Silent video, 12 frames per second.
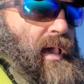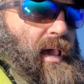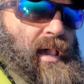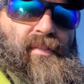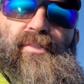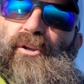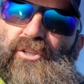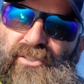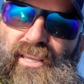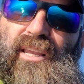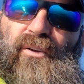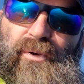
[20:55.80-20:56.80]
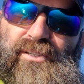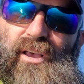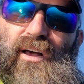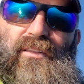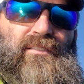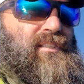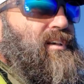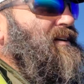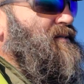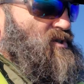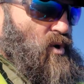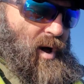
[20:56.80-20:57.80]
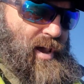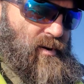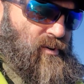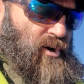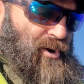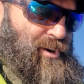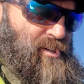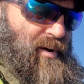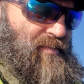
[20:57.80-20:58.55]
And they're seeing results. So I encourage